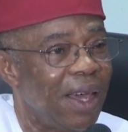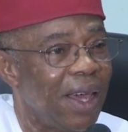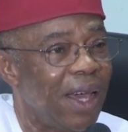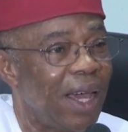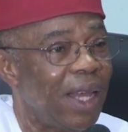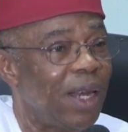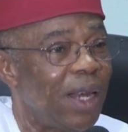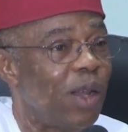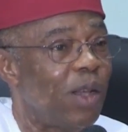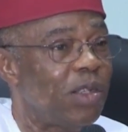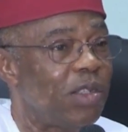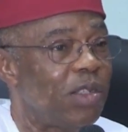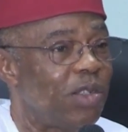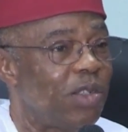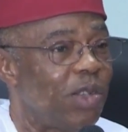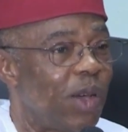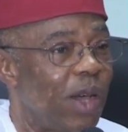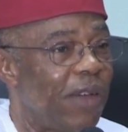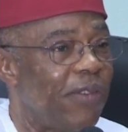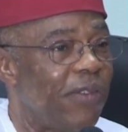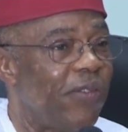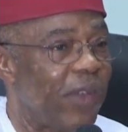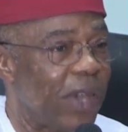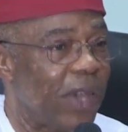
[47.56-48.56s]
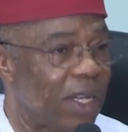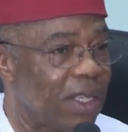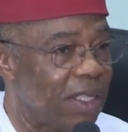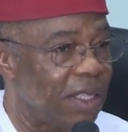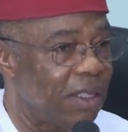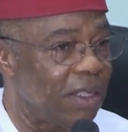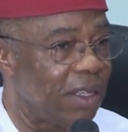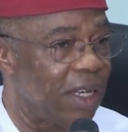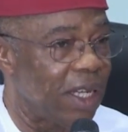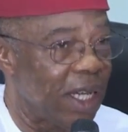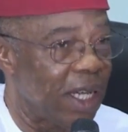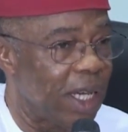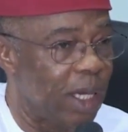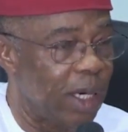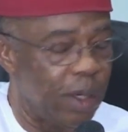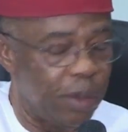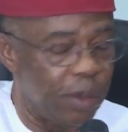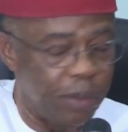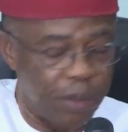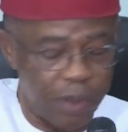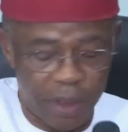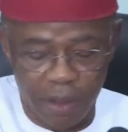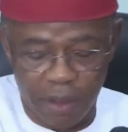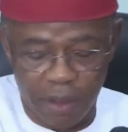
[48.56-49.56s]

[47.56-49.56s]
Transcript: and also affecting the economy,